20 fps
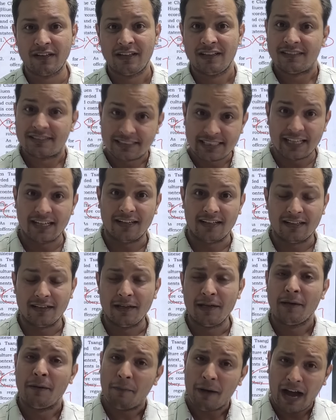Still,
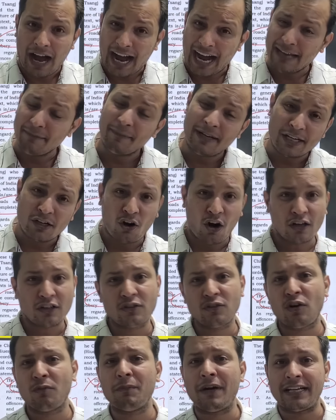I may not
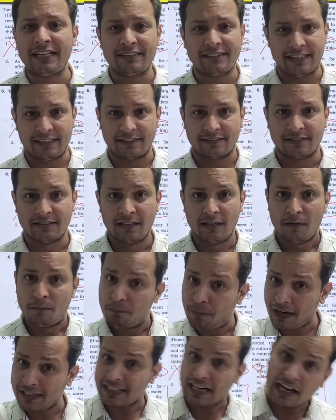know many things,
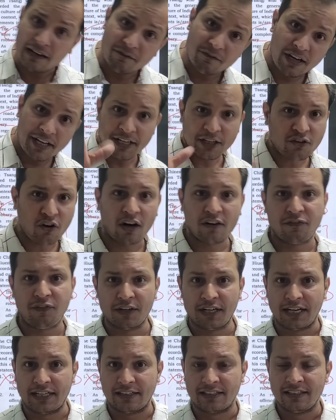but I am very
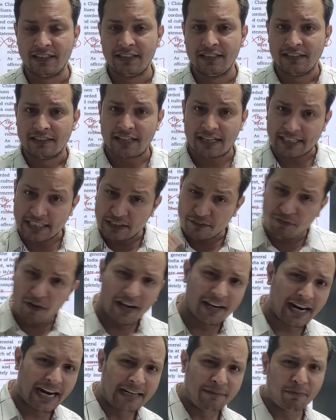confident that if I
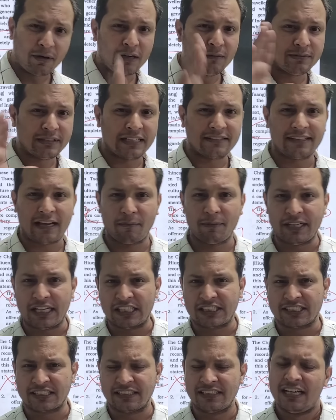write prelims
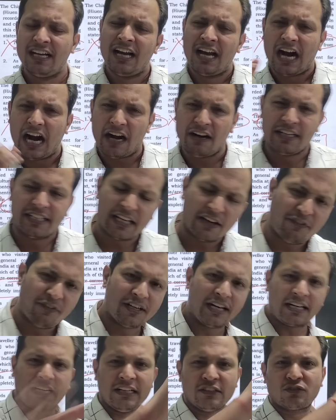examination, I will
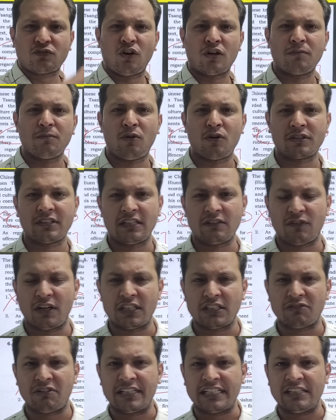definitely score more than
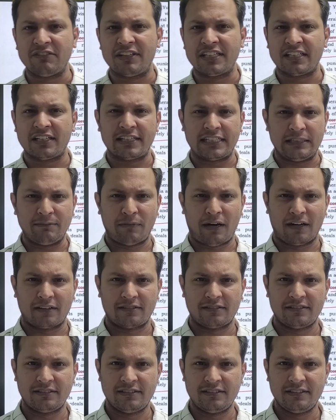120, 130
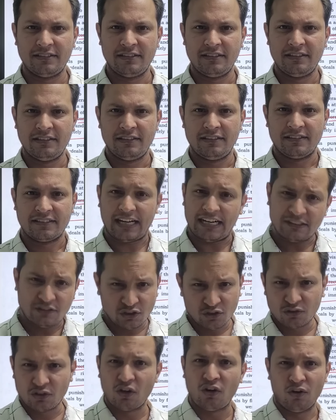marks. Guys,
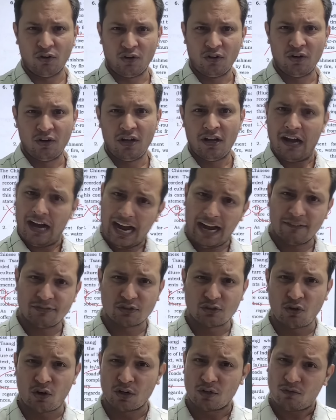I have
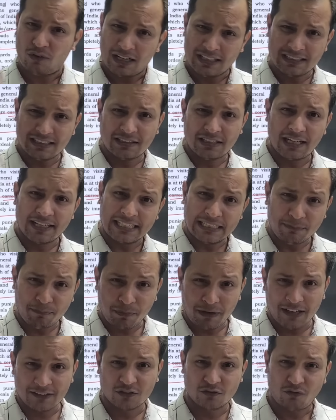scored 130
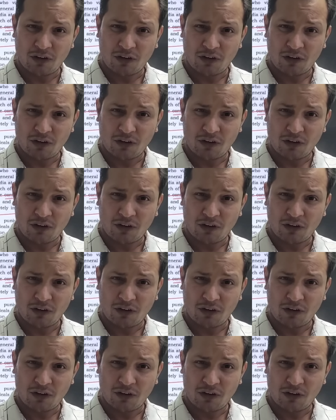plus,